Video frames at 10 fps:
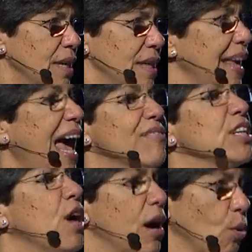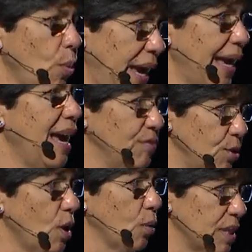They haven't gone away, have you
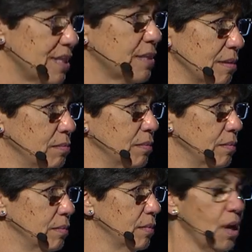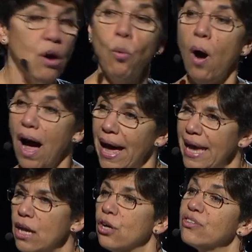noticed?
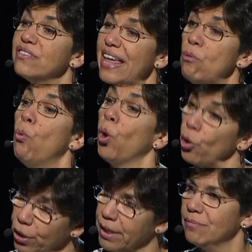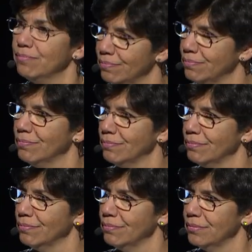Why? Because they work.
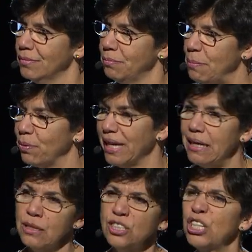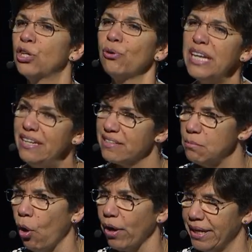People get degrees
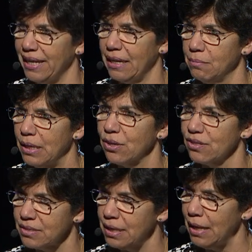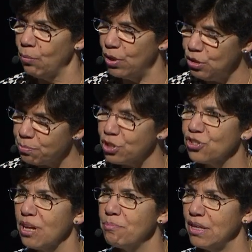in marketing because when you push
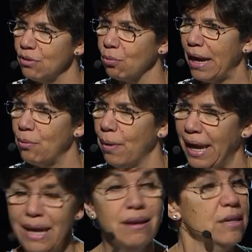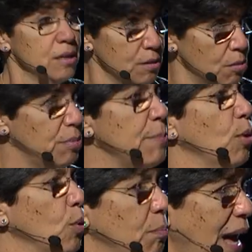something the right way,
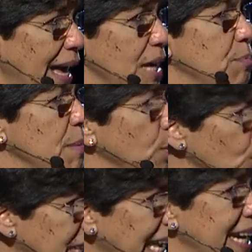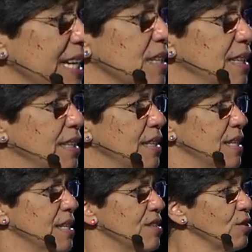people will buy it, people will get it.
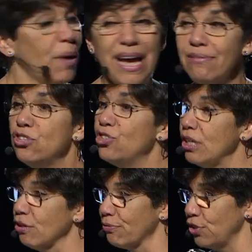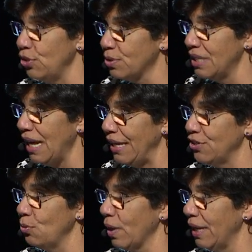So I have a jingle for you tonight.
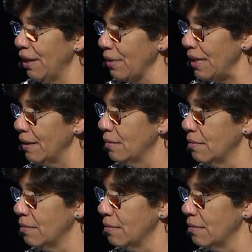Do you want to hear it?